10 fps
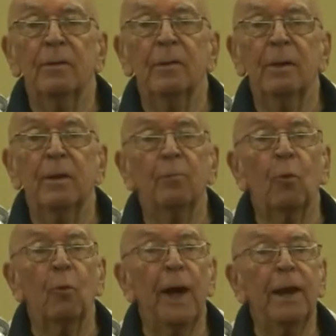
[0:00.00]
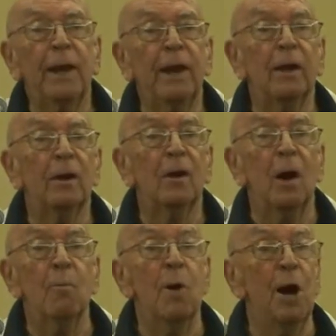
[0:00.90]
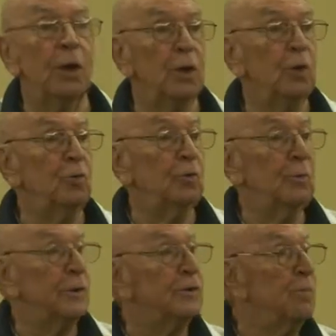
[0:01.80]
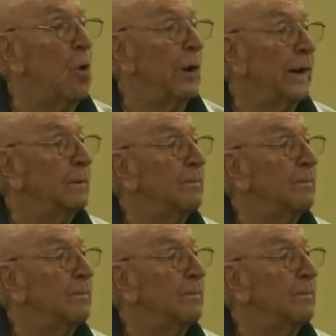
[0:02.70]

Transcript: that right here among you this morning,